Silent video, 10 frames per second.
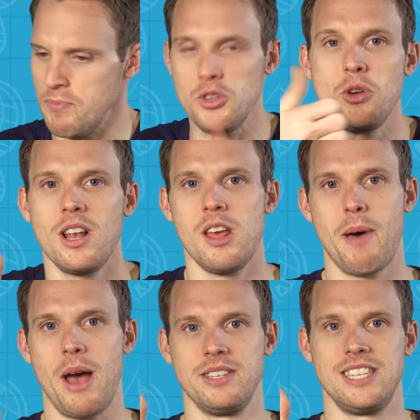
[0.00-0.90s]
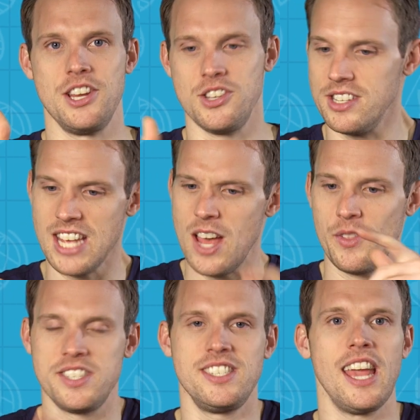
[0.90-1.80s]
Nuclear power stations,
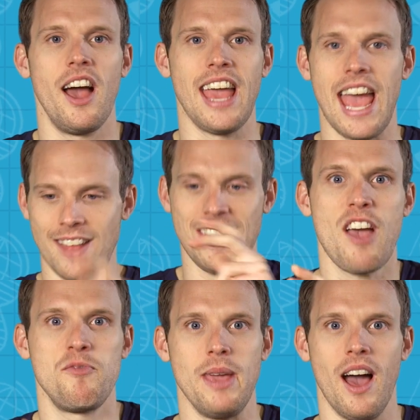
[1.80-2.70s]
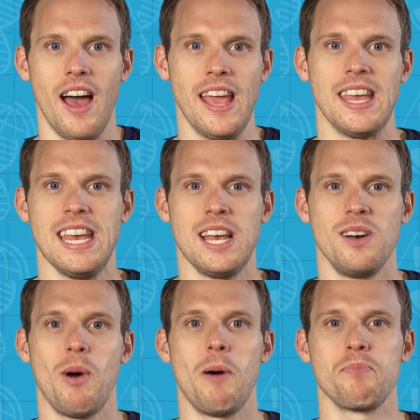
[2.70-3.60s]
the CIA, the FBI.
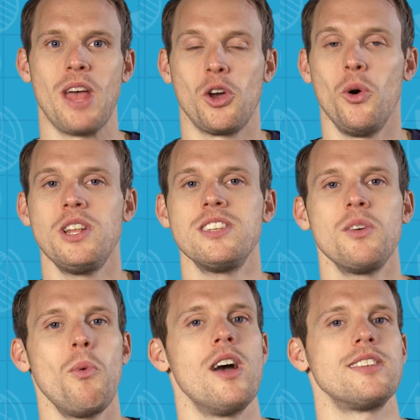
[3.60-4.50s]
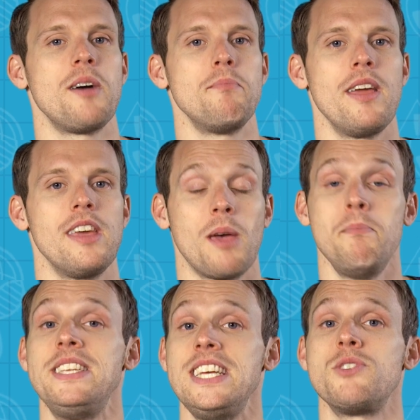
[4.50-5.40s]
Well, according to the work done by the
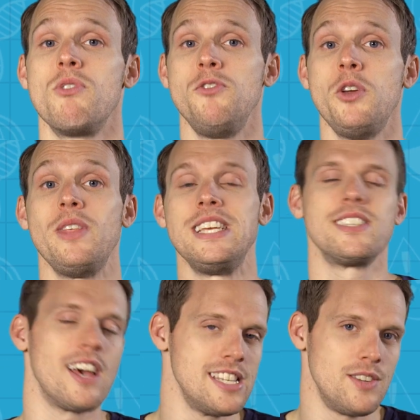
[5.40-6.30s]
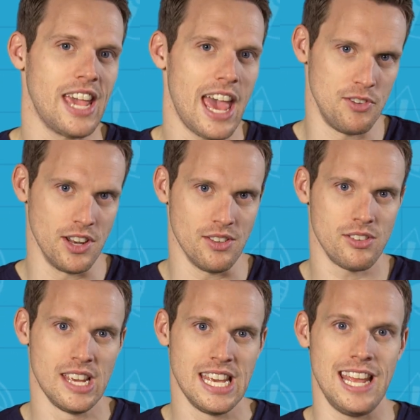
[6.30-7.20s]
Committee to Review the Scientific
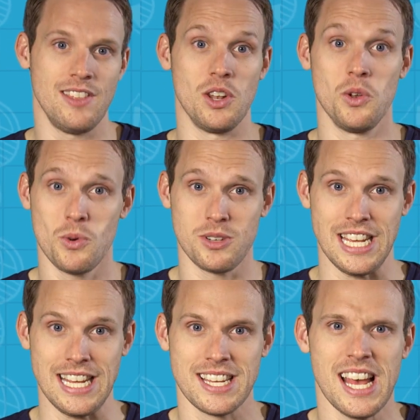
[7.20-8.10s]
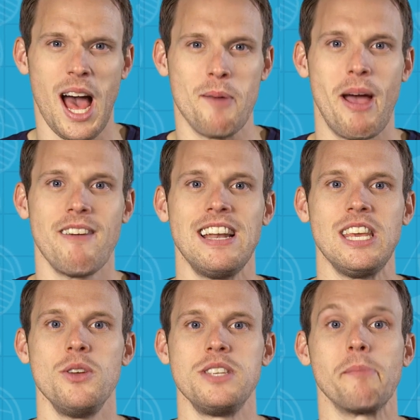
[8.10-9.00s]
Evidence in the noughties, apparently
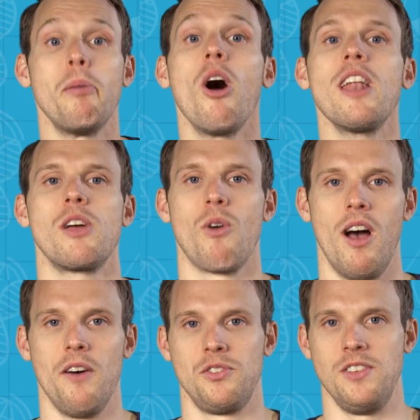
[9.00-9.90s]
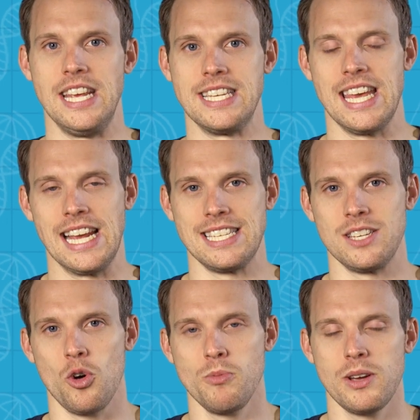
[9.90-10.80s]
using polygraphs for these things
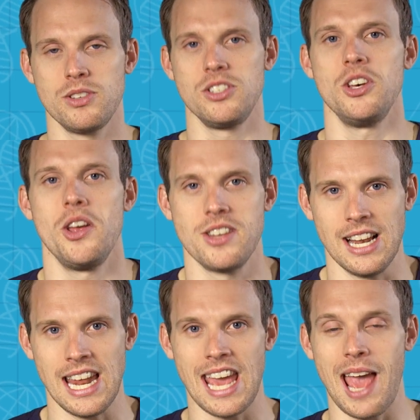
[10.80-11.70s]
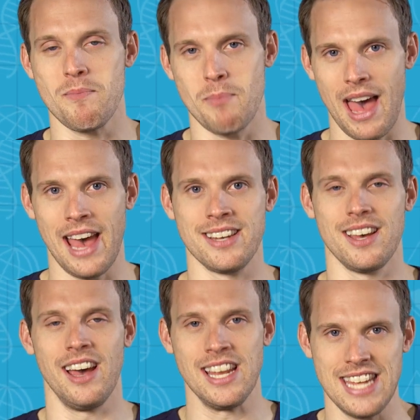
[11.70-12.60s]
is almost certainly a bad
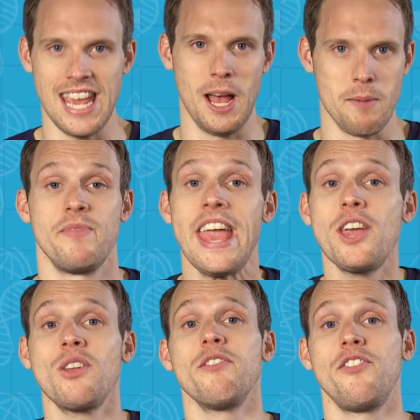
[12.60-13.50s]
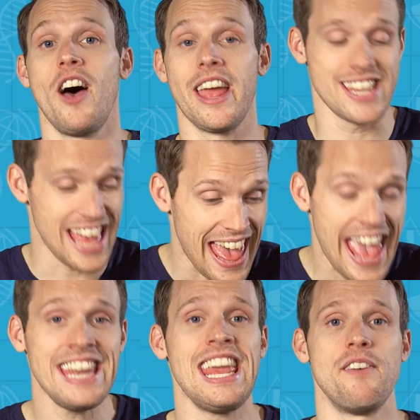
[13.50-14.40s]
idea. They couldn't find
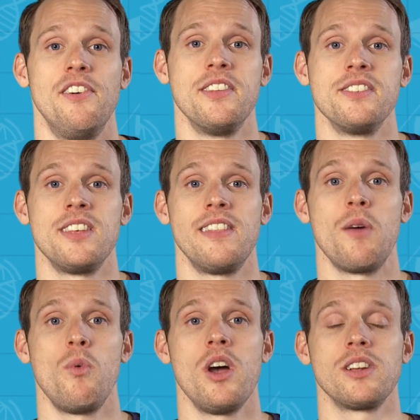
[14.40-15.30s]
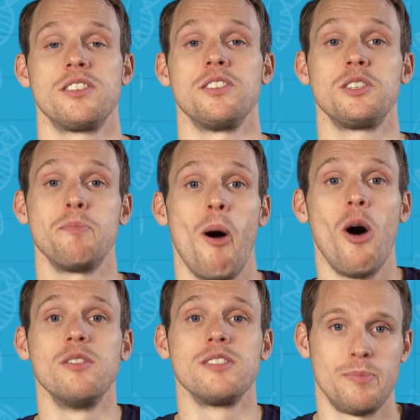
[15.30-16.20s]
any evidence that they worked to
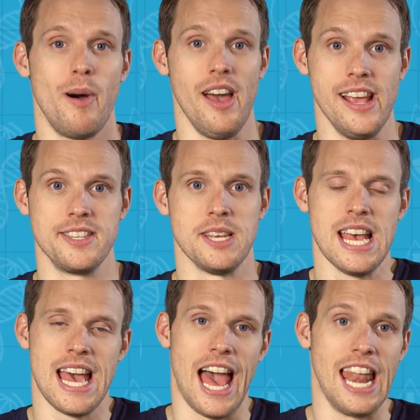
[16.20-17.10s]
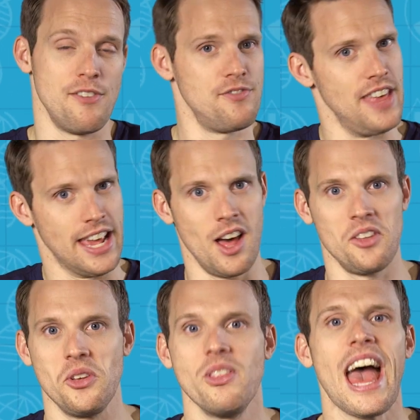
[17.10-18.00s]
spot spies. And if they
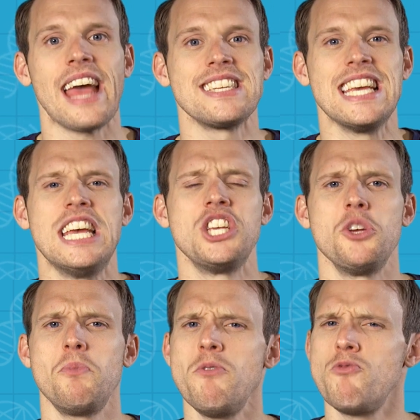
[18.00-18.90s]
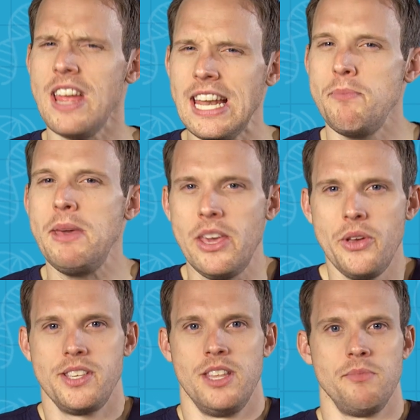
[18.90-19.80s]
can't do that, should we really be
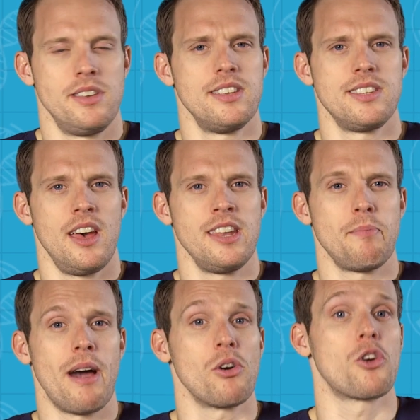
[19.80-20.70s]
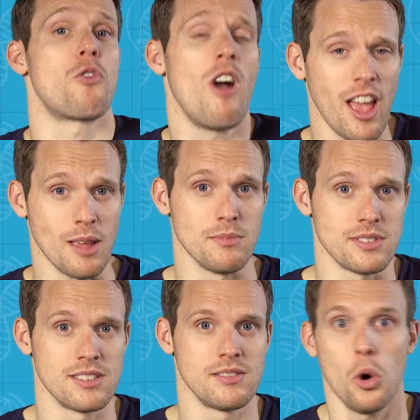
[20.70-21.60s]
using them to decide about
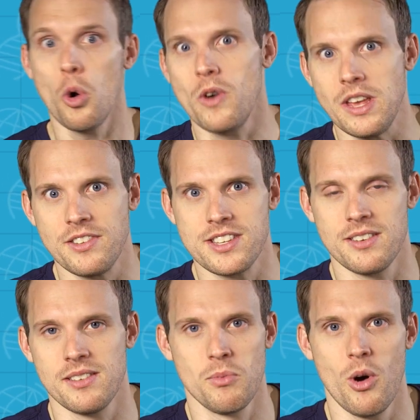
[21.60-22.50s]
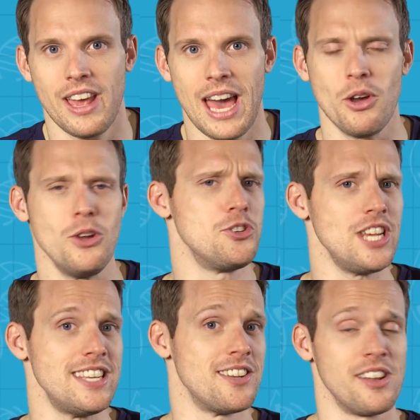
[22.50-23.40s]
crimes? Or even to work out who
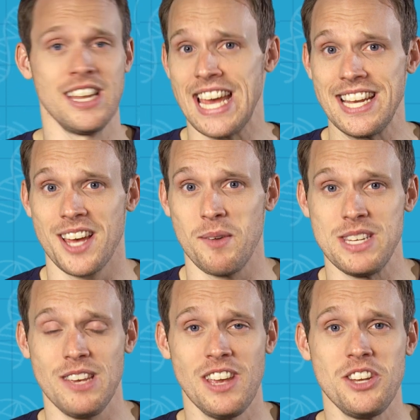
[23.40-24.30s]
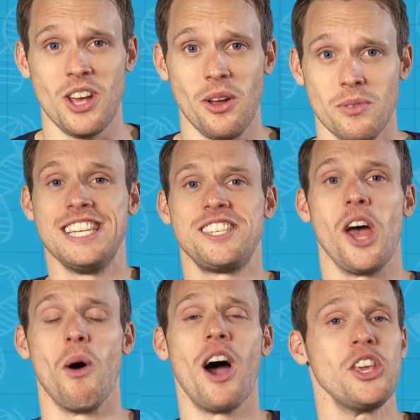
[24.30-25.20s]
cheated on a daytime TV show.
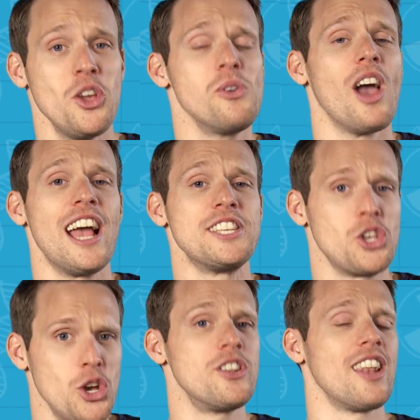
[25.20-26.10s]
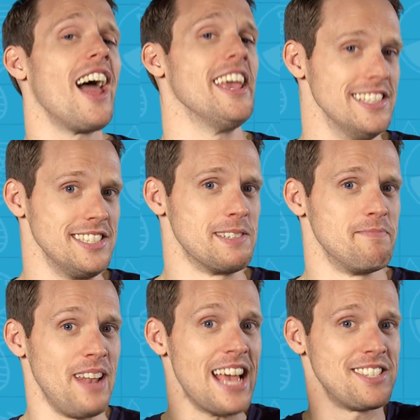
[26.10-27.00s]
So, are you guys good liars?
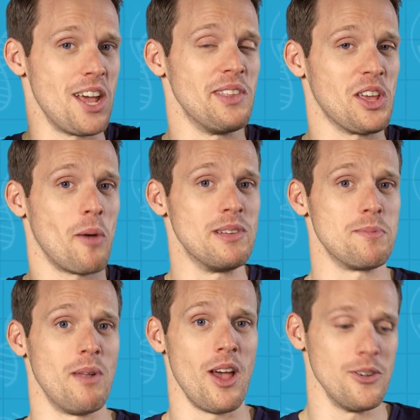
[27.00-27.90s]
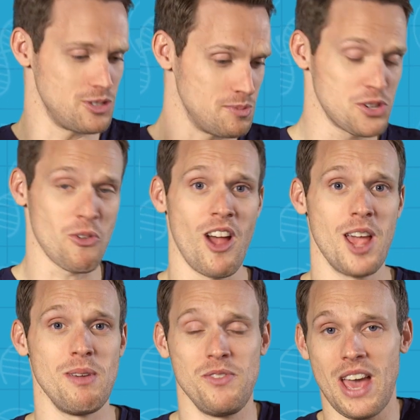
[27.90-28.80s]
Let us know in the comments below.
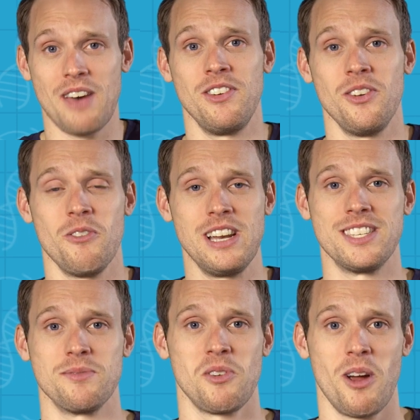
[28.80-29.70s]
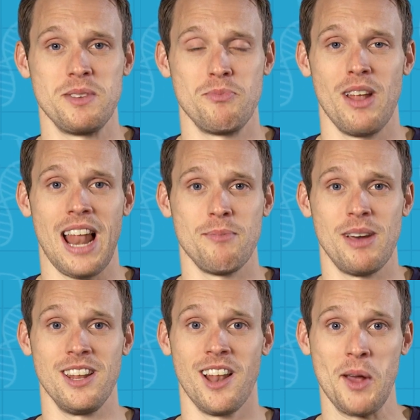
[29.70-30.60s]
Subscribe if you haven't already subscribed to BritLab
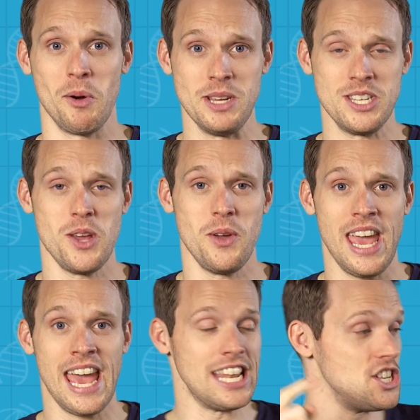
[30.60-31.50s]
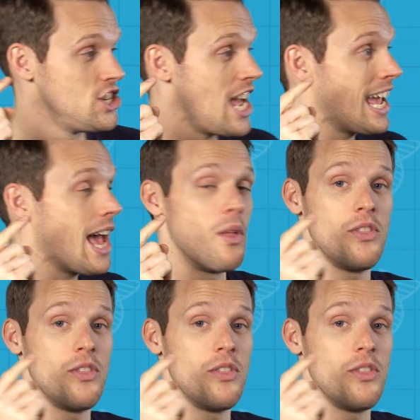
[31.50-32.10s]
and you like what we do here. And check out